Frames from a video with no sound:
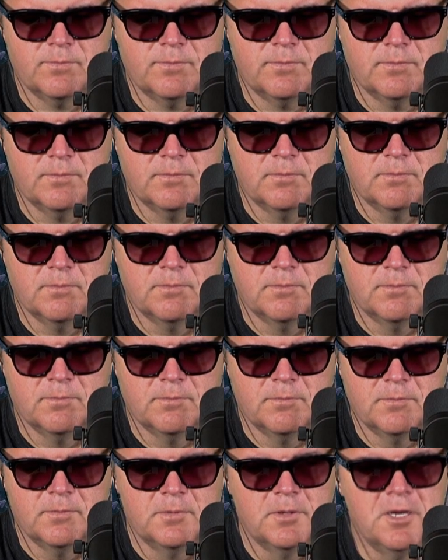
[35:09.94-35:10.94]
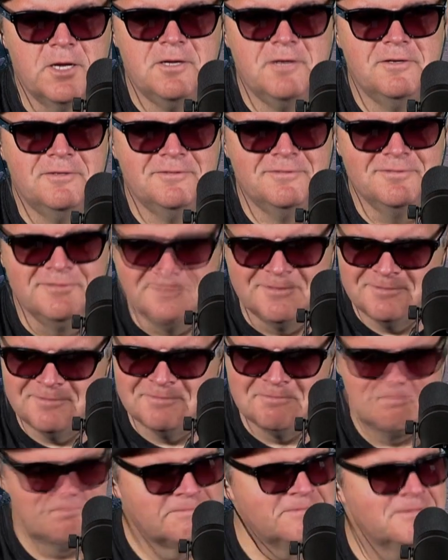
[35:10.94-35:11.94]
it through
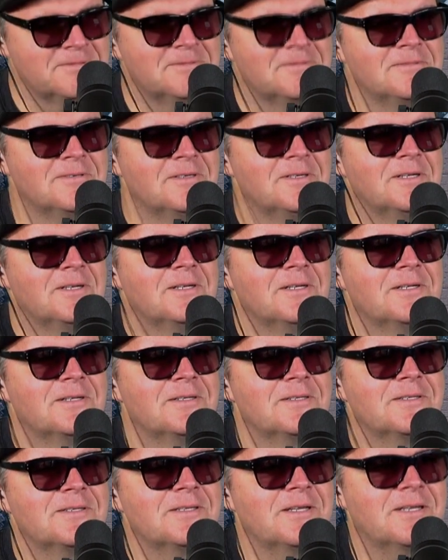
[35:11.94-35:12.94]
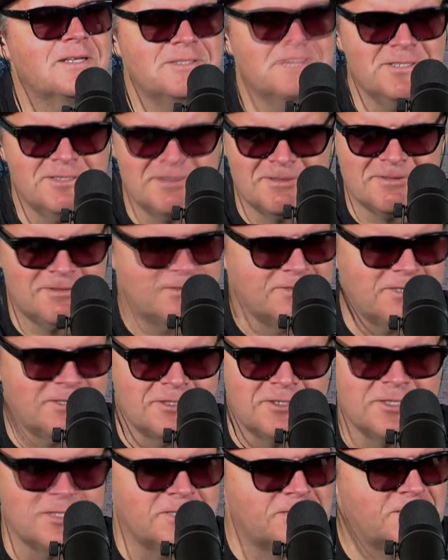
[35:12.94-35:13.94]
swamp water. You can
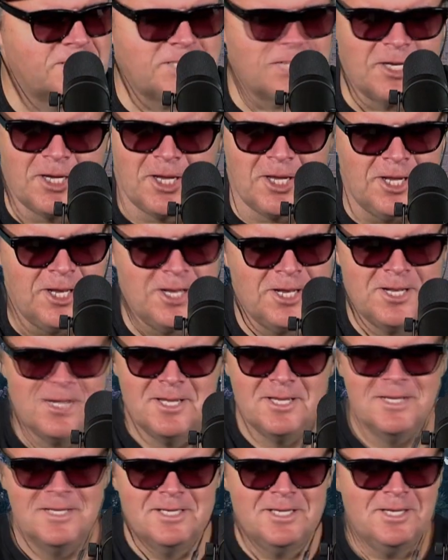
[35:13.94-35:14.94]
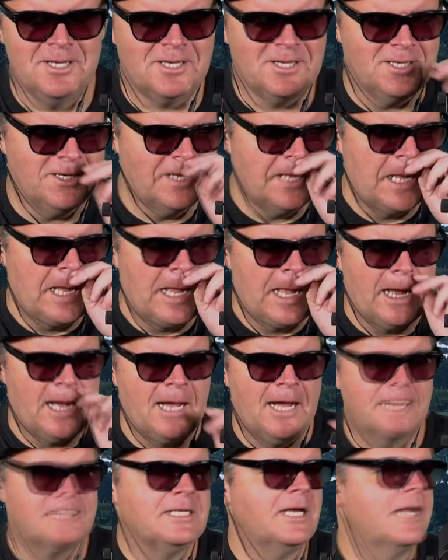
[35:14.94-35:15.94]
just suck it.
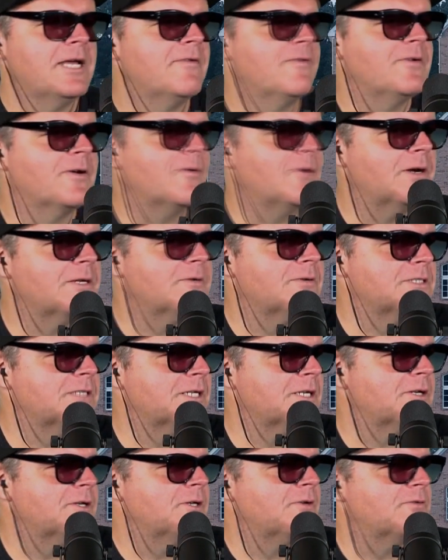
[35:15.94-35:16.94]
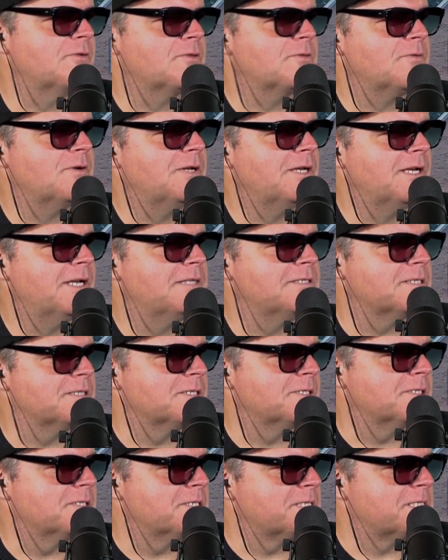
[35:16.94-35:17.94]
I tell you, if you're what you're gonna do for 3 days,
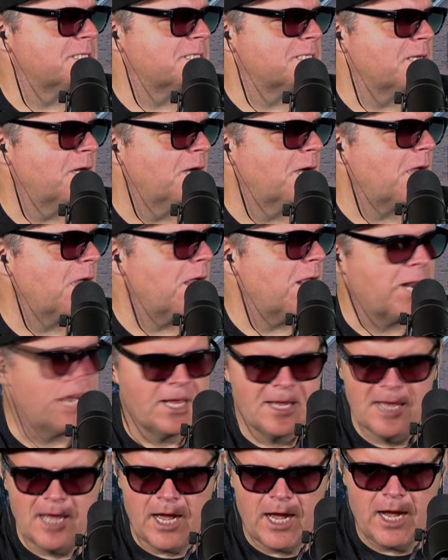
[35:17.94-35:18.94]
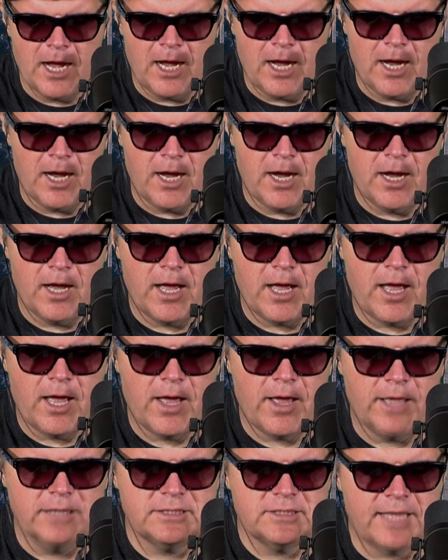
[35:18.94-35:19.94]
you're gonna suck it.
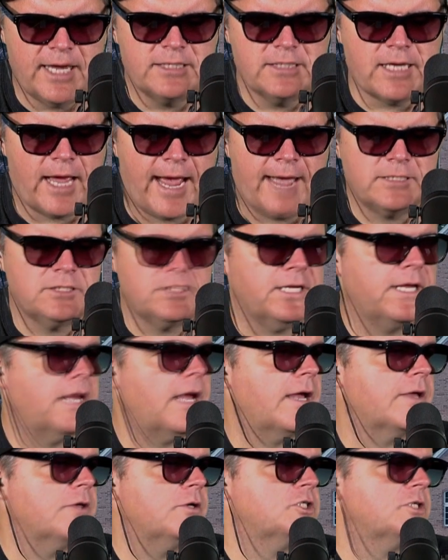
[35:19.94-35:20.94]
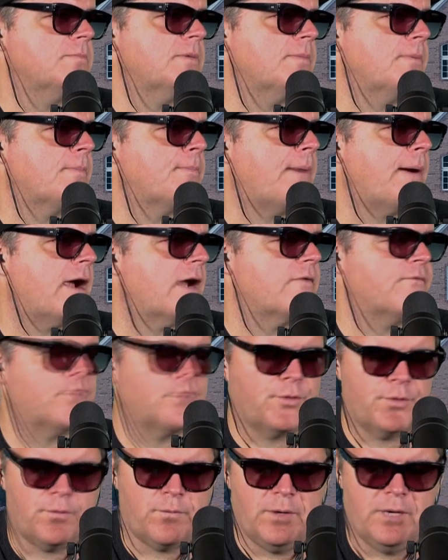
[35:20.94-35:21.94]
It says actually you should be prepared for
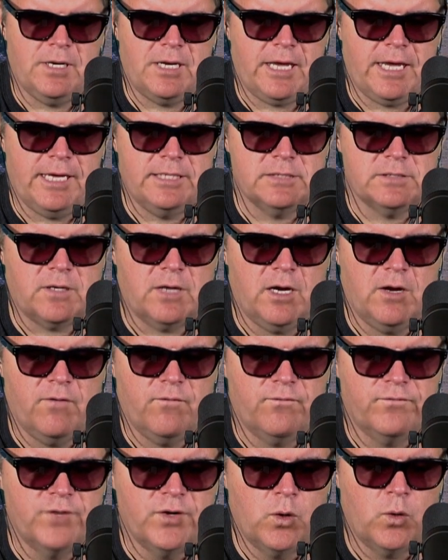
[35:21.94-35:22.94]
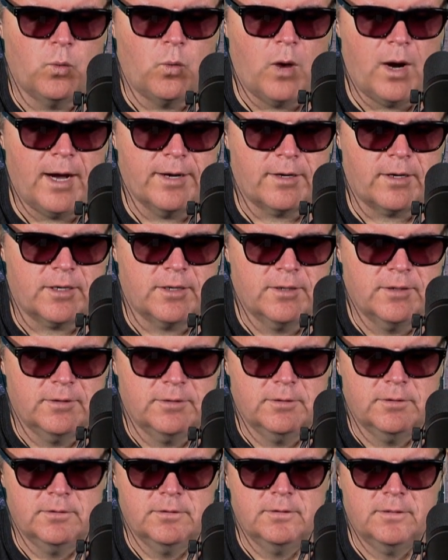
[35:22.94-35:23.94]
3 days of no water
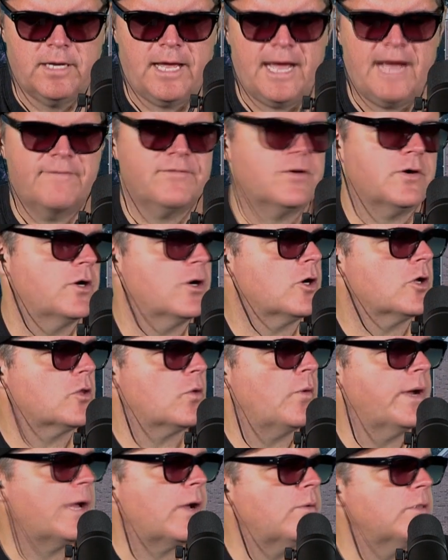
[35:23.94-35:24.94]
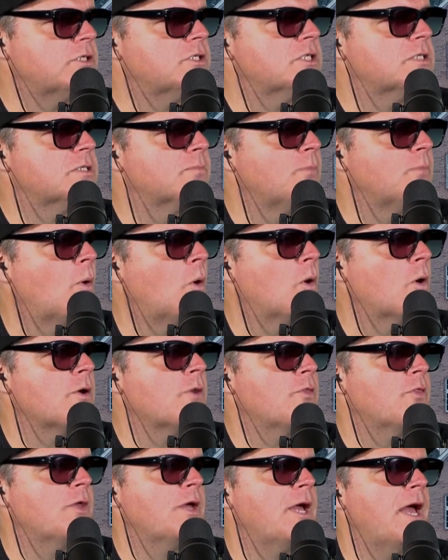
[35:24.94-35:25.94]
after an earthquake, which is more
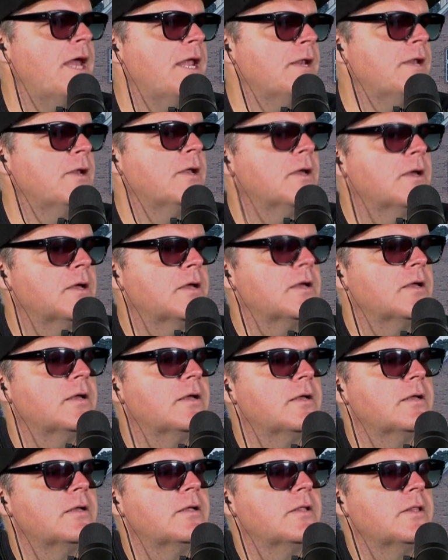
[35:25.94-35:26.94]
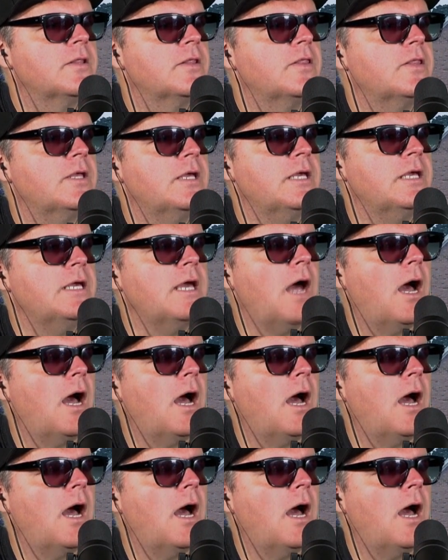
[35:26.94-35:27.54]
than the